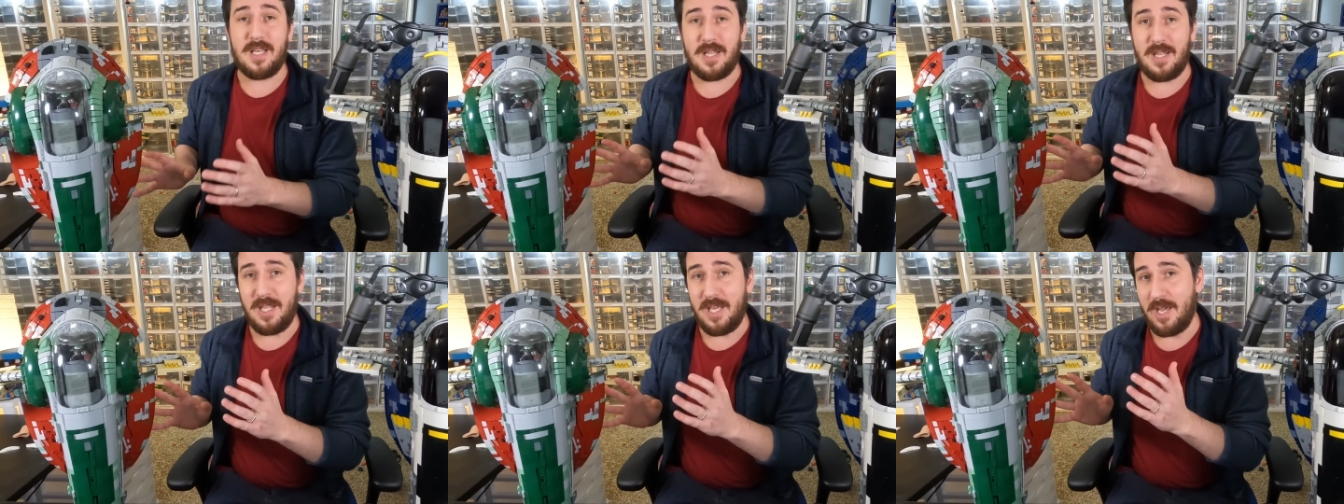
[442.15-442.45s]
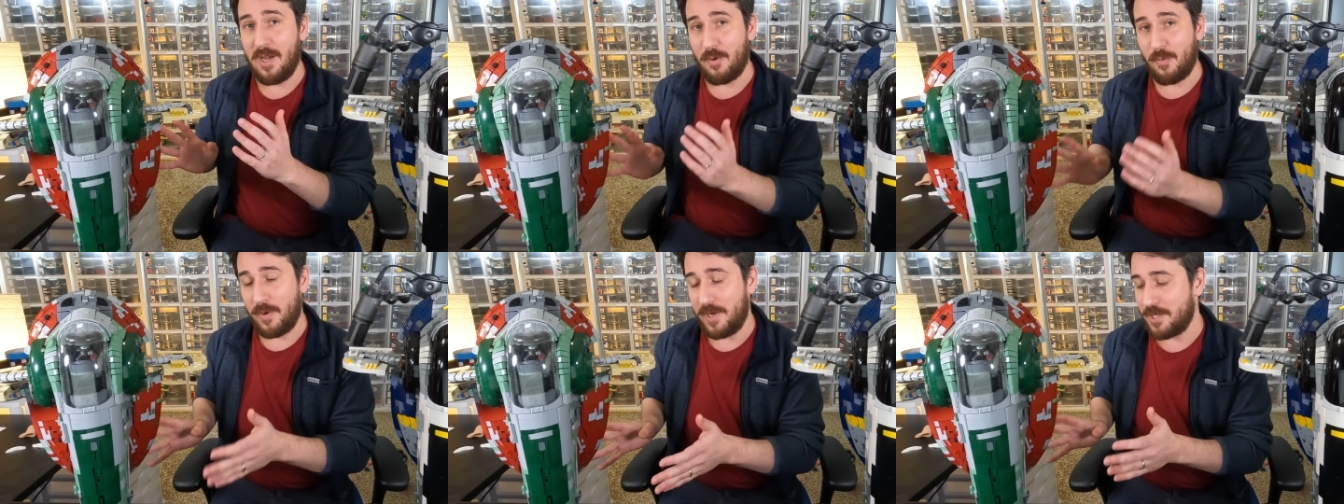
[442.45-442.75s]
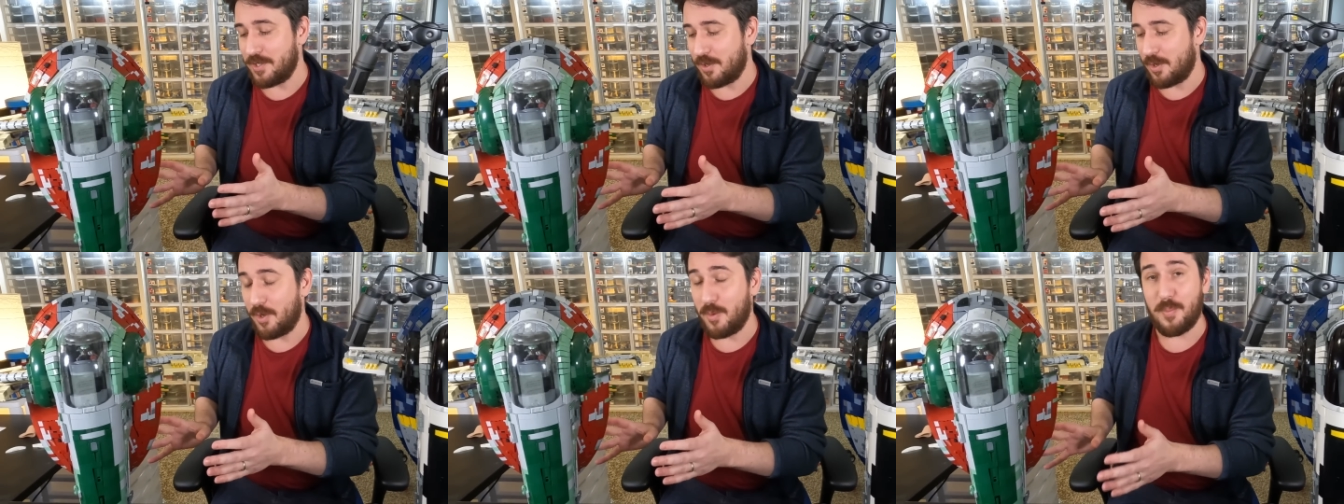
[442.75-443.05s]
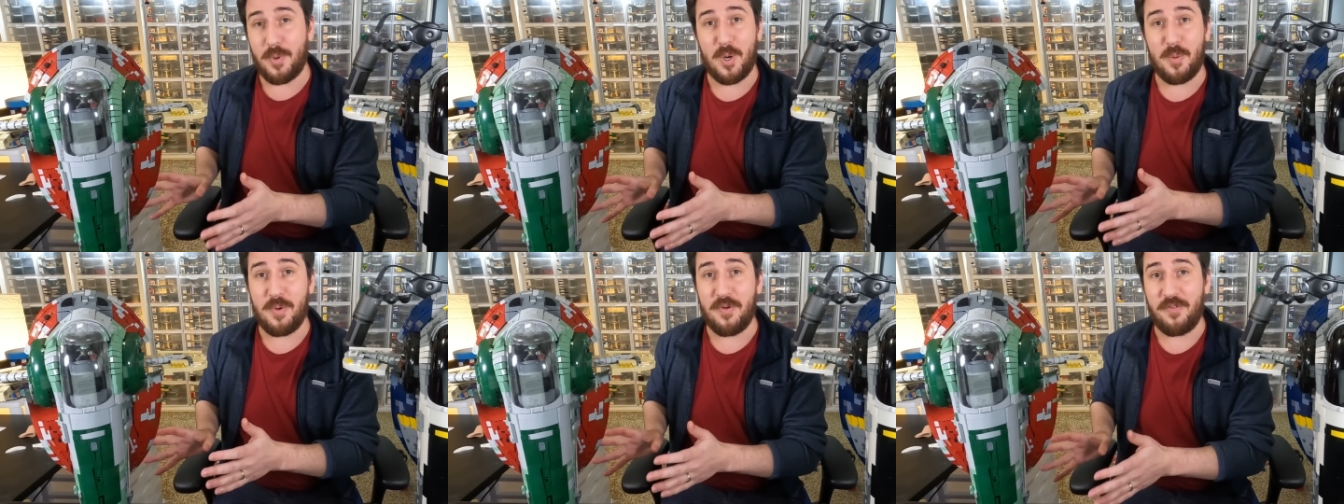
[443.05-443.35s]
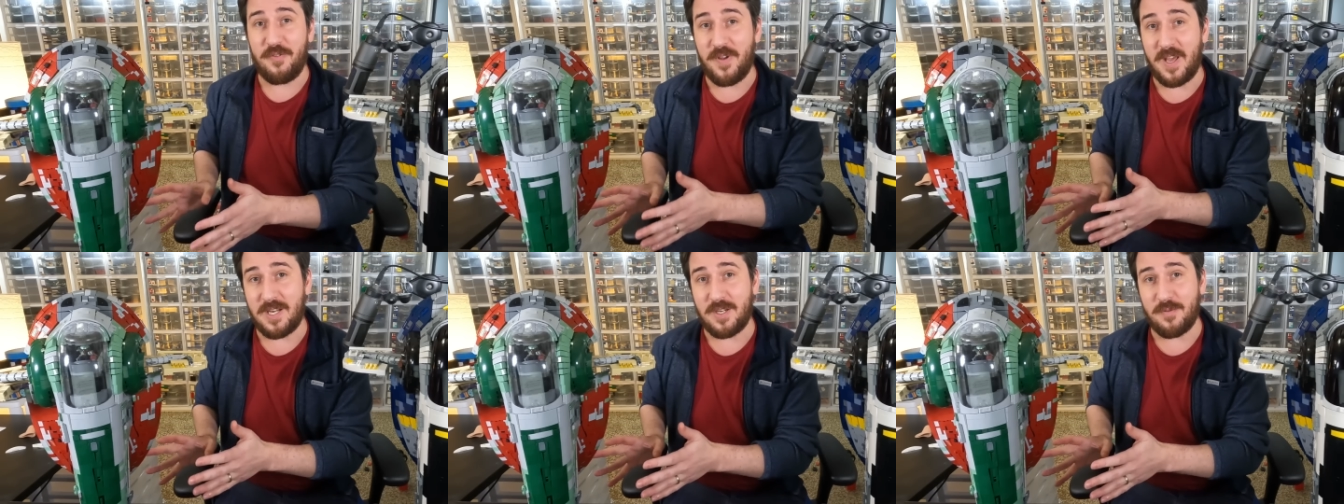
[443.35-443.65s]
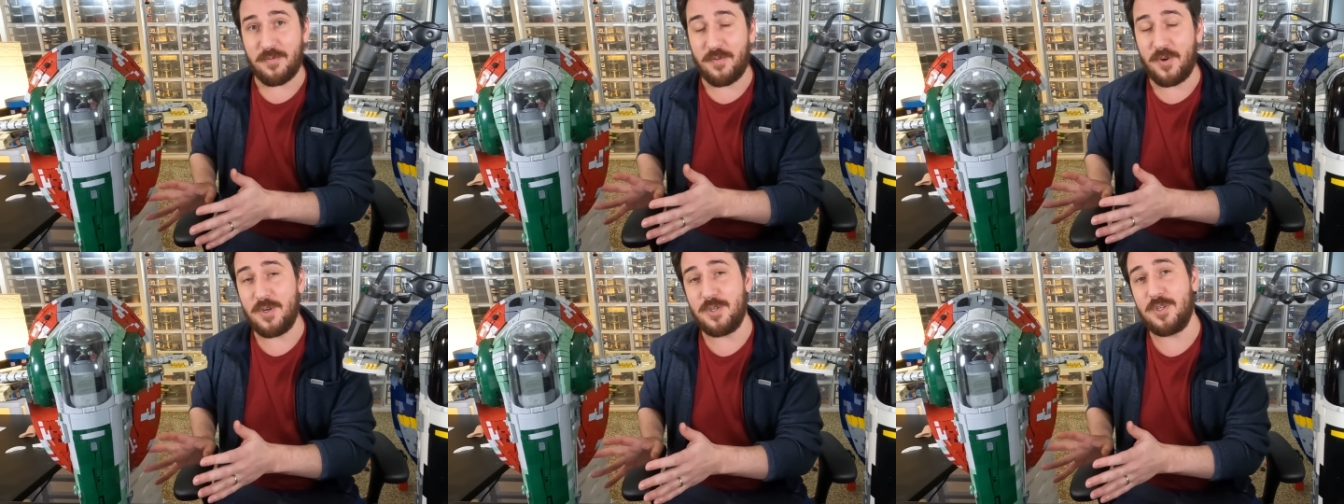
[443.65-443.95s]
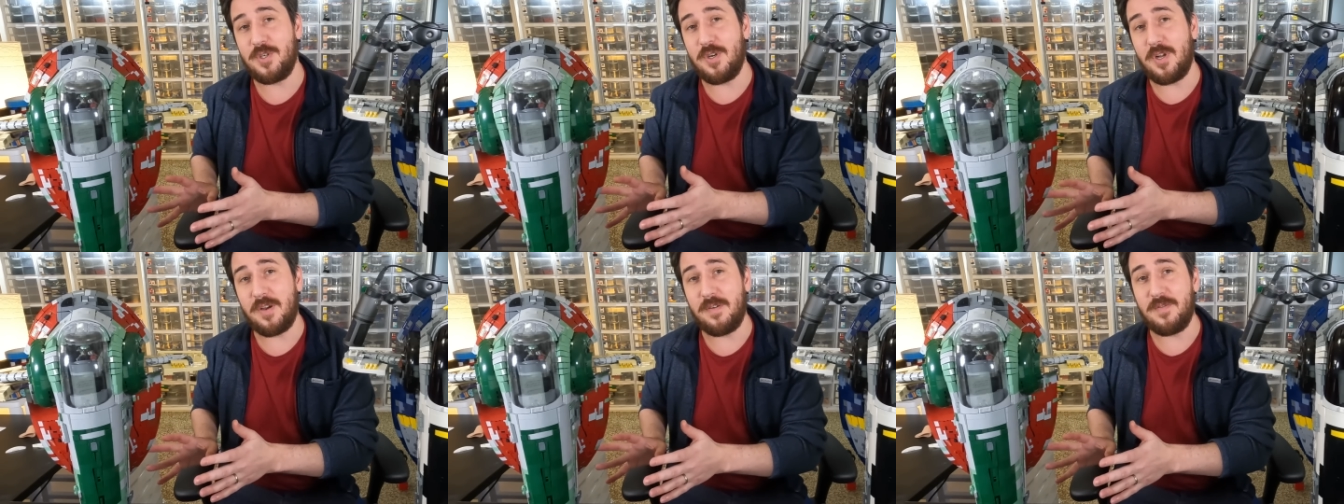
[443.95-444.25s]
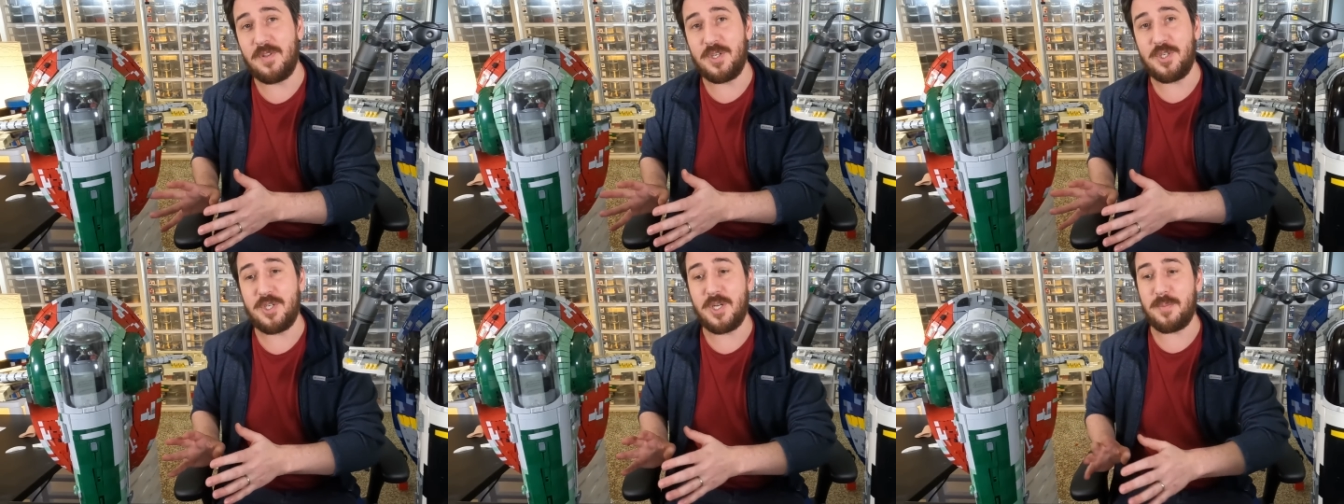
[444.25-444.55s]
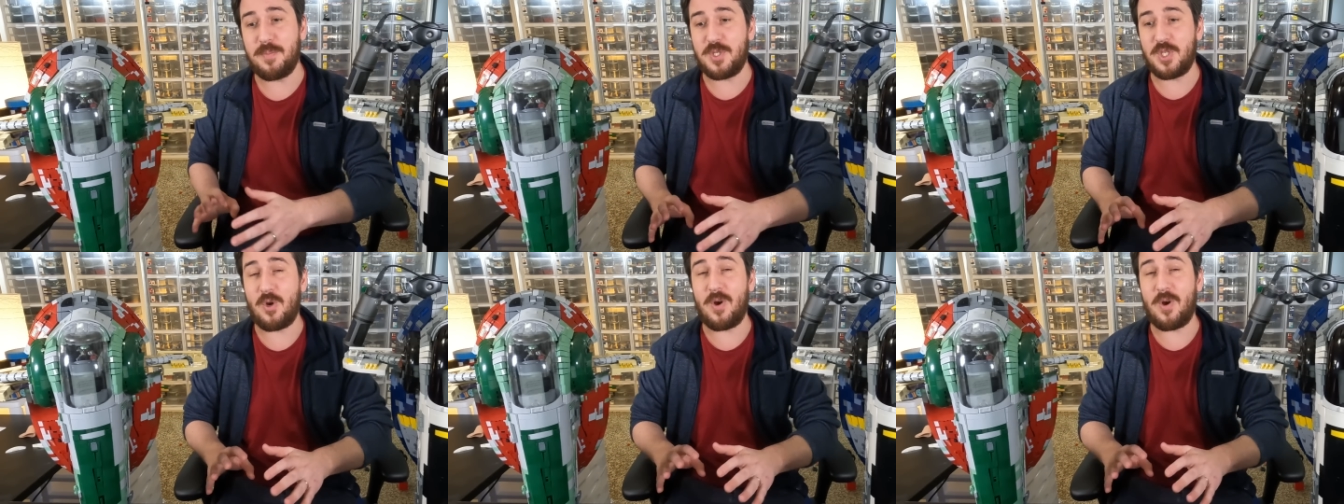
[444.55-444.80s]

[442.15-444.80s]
in the original Boba Fett version of the ship,